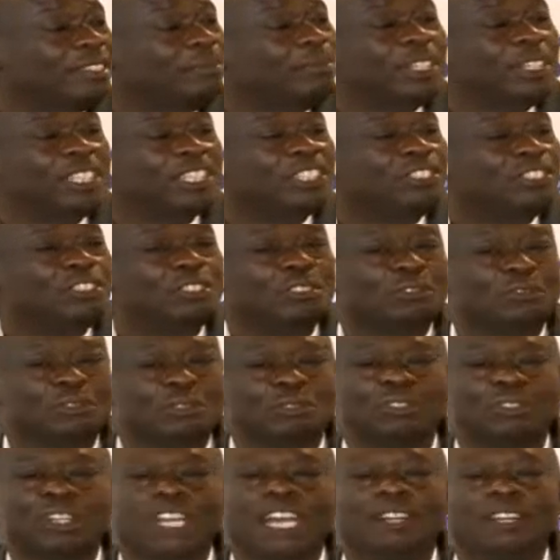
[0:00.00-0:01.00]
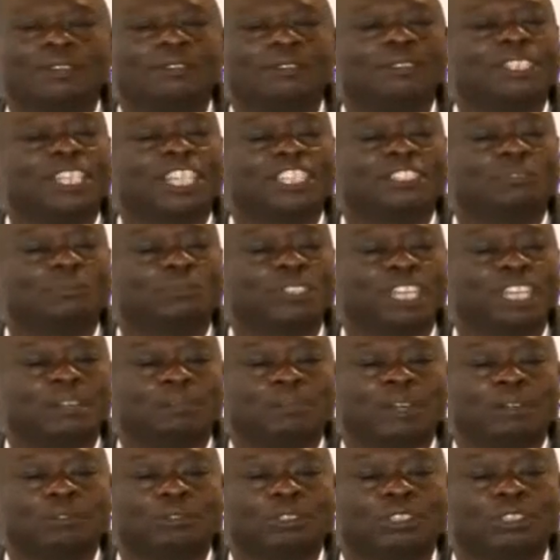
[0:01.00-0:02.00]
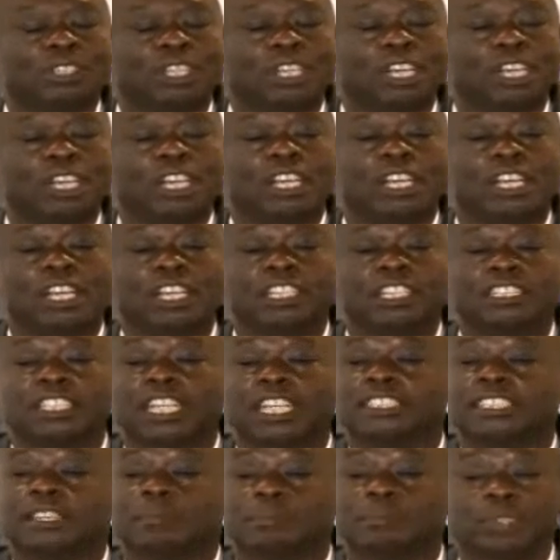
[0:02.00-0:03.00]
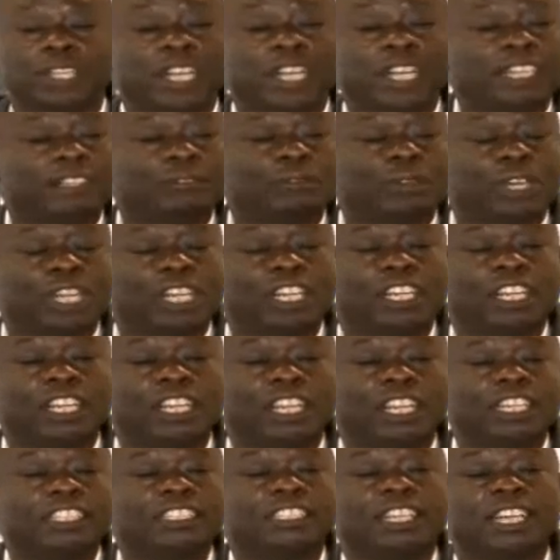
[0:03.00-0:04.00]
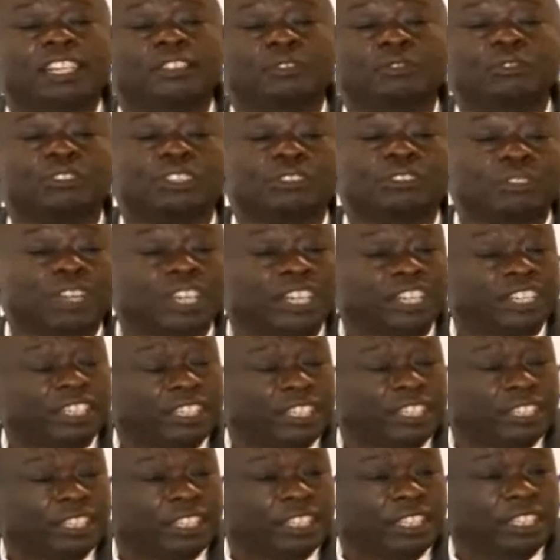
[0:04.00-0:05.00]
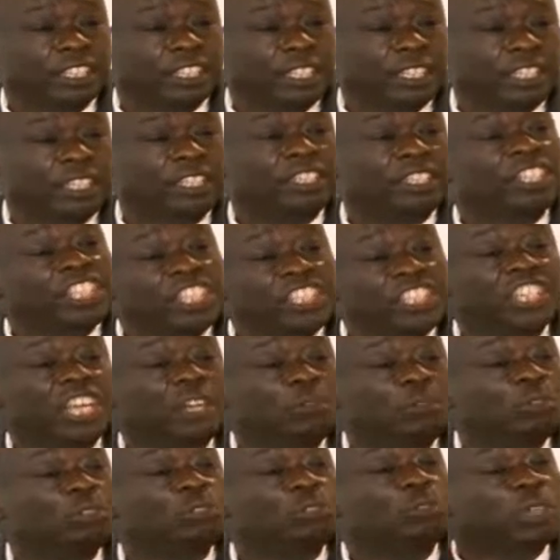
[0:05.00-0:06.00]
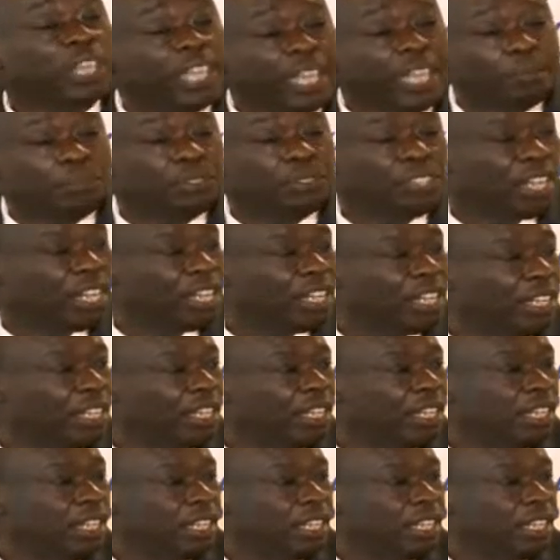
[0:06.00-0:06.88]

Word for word: The Ministry of Youth cannot just be about just appearing when there is a youth event. Reach out to KEPSA.